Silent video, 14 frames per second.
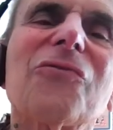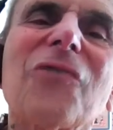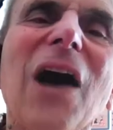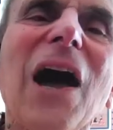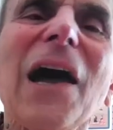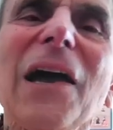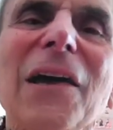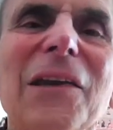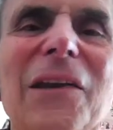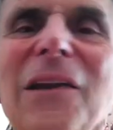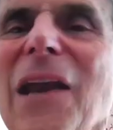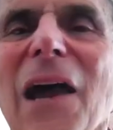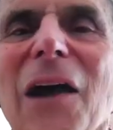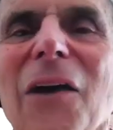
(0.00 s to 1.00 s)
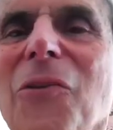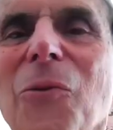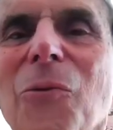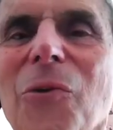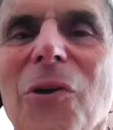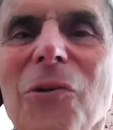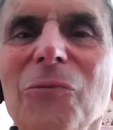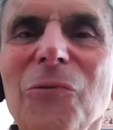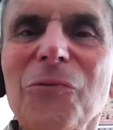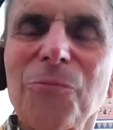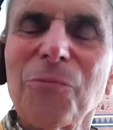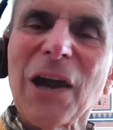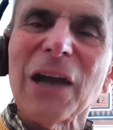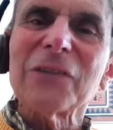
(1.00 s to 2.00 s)
Zion and how the world was
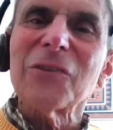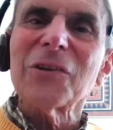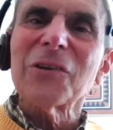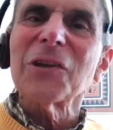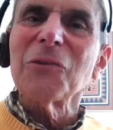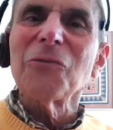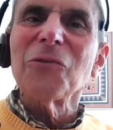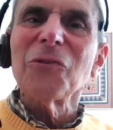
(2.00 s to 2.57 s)
practically